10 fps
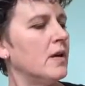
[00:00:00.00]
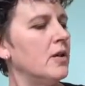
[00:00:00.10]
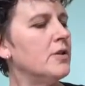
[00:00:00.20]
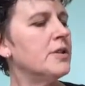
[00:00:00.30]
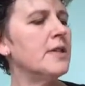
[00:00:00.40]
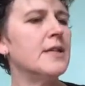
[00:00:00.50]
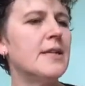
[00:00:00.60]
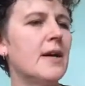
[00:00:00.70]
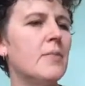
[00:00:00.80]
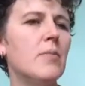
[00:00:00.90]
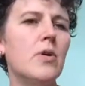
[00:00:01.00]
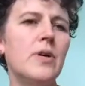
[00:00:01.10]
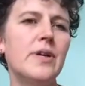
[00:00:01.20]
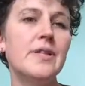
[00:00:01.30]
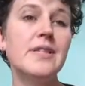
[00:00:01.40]
loosen it down
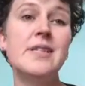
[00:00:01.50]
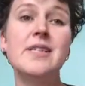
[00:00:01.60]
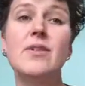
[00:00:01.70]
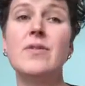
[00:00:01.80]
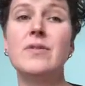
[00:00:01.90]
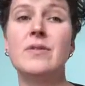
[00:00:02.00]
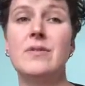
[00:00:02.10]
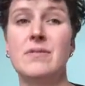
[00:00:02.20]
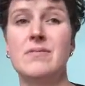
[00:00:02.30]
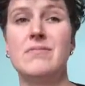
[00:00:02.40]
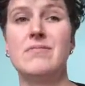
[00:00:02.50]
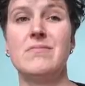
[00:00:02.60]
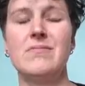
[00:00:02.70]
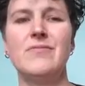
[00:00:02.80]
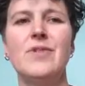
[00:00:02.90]
more. You can see it's gone
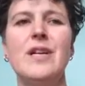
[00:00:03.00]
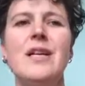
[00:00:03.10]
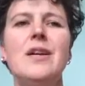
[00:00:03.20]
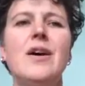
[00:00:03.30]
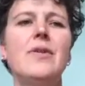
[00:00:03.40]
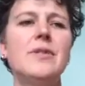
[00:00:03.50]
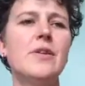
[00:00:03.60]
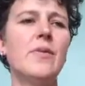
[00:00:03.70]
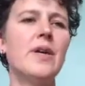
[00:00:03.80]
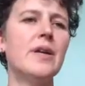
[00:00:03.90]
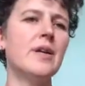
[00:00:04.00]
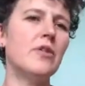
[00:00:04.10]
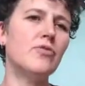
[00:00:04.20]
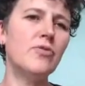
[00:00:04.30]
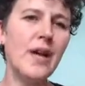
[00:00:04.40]
really low. So we're going to
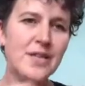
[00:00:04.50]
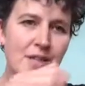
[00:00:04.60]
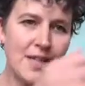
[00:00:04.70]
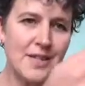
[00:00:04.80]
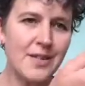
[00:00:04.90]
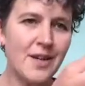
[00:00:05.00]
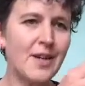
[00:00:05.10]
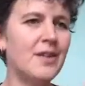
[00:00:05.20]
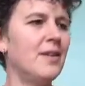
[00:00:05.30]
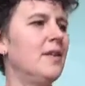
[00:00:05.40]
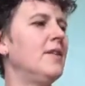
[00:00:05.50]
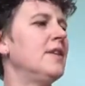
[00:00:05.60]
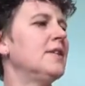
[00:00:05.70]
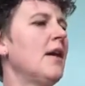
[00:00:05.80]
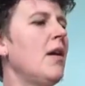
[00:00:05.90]
gradually turn
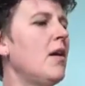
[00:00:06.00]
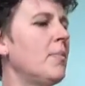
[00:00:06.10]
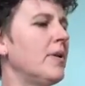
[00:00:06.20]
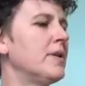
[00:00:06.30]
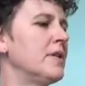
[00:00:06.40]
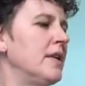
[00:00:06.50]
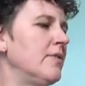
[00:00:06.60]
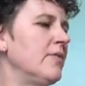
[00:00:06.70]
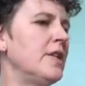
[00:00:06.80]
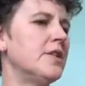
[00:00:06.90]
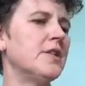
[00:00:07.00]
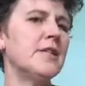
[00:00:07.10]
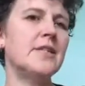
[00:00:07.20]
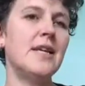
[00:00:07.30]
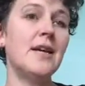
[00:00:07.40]
this up until it reaches
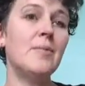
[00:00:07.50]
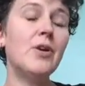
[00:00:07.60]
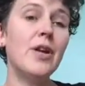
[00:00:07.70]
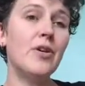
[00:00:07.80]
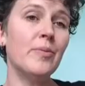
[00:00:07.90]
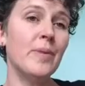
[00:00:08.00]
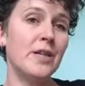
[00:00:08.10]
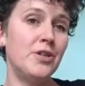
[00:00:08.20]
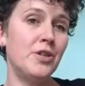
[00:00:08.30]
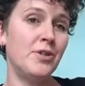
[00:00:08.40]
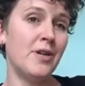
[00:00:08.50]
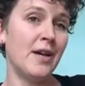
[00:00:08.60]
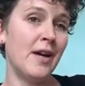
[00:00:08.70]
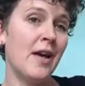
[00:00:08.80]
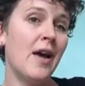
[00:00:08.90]
the D. I'm looking on my
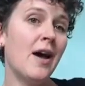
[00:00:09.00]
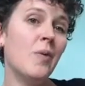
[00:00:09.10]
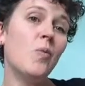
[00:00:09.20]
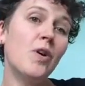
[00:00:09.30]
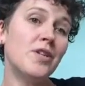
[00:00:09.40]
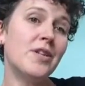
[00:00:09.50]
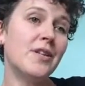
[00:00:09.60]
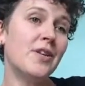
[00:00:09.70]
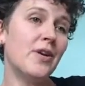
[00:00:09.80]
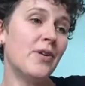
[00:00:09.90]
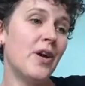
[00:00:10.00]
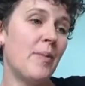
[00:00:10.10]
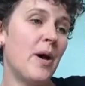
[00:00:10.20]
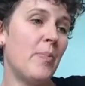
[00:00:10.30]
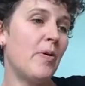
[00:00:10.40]
tuner. I'm watching the note
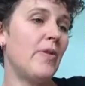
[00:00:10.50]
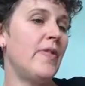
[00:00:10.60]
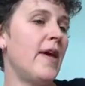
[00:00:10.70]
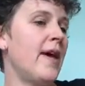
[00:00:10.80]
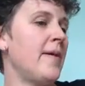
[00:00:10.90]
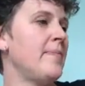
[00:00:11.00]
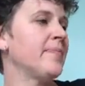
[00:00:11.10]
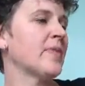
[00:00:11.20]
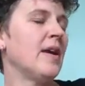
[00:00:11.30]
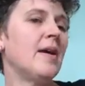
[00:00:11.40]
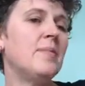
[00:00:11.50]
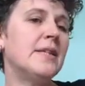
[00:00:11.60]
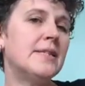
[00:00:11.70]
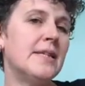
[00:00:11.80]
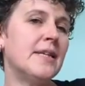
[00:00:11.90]
come up on there. I'm
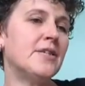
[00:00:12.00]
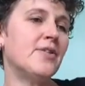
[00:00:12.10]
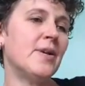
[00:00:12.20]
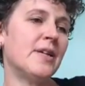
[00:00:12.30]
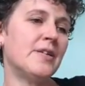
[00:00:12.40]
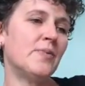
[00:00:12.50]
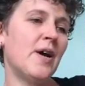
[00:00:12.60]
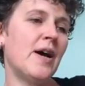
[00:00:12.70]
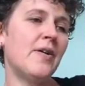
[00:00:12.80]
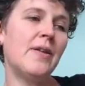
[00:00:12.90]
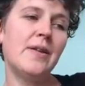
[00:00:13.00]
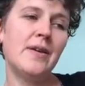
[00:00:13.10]
listening to it as well.